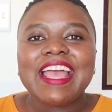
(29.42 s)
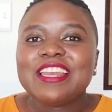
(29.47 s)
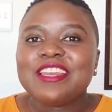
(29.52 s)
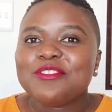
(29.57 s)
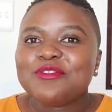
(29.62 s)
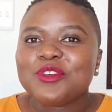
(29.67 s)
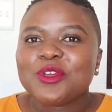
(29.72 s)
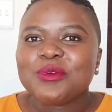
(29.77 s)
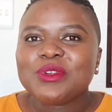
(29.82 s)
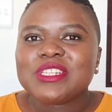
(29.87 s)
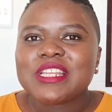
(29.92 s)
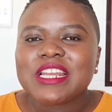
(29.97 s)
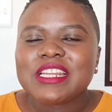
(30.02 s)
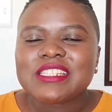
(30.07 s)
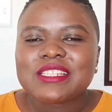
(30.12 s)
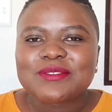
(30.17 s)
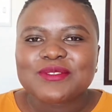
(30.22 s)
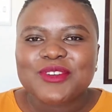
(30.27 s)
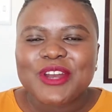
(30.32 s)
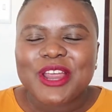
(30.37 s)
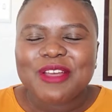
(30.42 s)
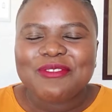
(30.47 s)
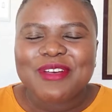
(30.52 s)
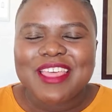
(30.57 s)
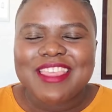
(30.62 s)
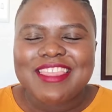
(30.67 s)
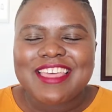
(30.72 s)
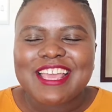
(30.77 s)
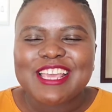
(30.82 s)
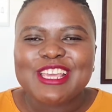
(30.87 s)
And if you're a returning
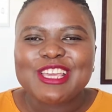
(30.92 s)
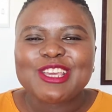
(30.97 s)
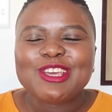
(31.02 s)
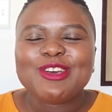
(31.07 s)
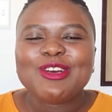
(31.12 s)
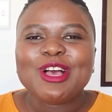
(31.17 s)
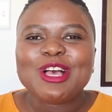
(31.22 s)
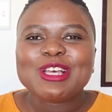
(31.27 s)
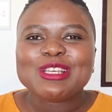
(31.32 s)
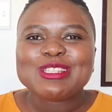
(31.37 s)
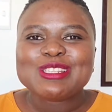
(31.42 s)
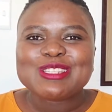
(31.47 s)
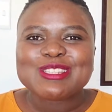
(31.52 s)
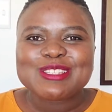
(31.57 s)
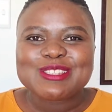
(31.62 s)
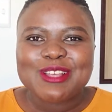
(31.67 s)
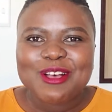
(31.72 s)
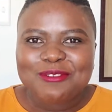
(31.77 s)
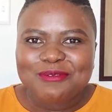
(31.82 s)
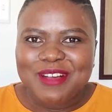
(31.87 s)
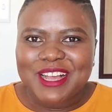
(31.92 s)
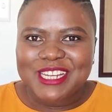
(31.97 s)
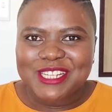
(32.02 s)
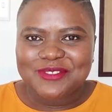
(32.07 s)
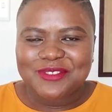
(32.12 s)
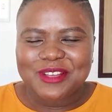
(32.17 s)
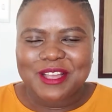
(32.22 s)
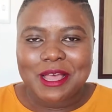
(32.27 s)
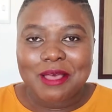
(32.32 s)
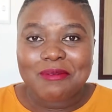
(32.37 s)
subscriber, thank you so
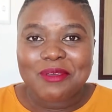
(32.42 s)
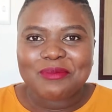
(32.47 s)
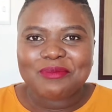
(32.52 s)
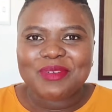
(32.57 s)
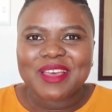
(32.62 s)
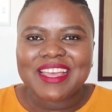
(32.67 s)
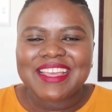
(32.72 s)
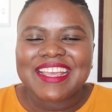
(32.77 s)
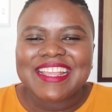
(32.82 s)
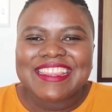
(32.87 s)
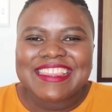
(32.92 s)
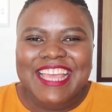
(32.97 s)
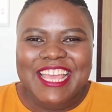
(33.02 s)
much for coming back,